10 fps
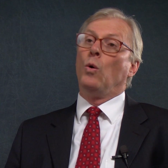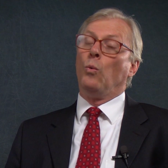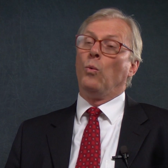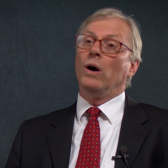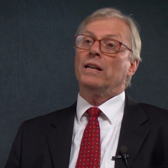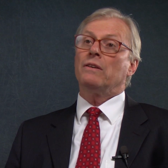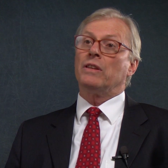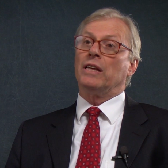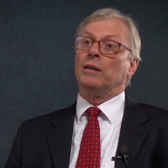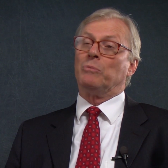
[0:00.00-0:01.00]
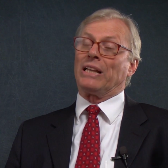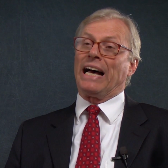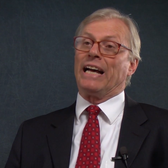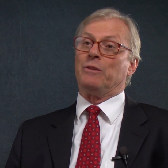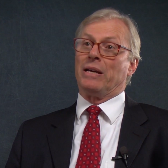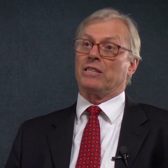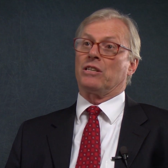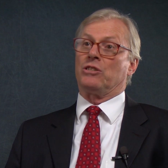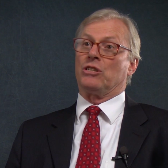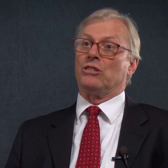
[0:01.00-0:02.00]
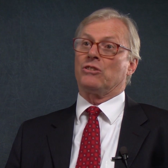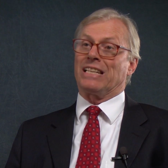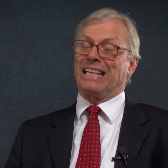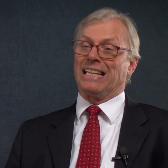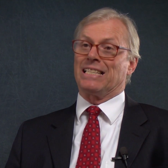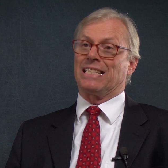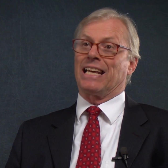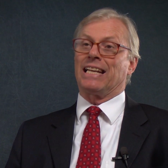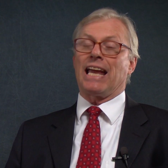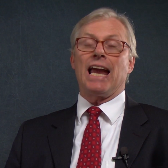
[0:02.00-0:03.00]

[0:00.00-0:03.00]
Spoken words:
One of the implied messages is that